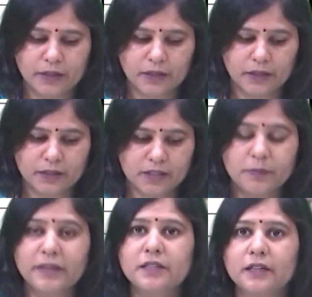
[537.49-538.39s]
It is
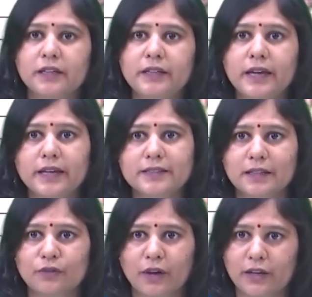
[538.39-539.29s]
basically x
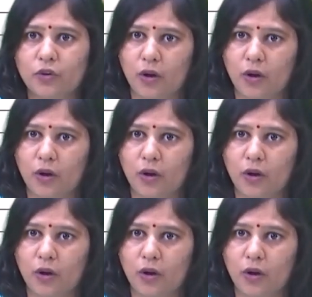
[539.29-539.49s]
and y